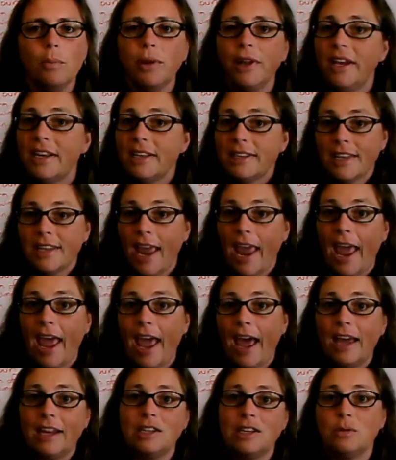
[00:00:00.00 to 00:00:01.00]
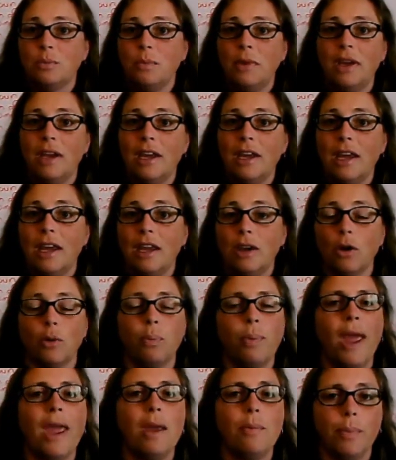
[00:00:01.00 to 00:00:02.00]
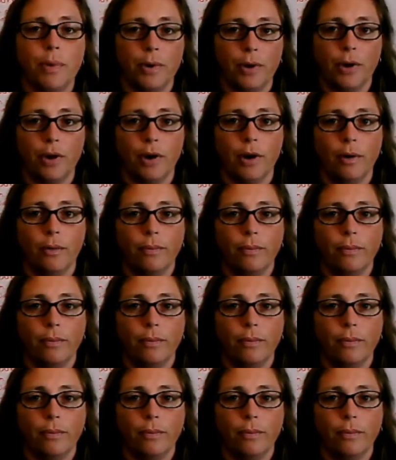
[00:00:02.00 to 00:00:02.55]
please hand me your paper.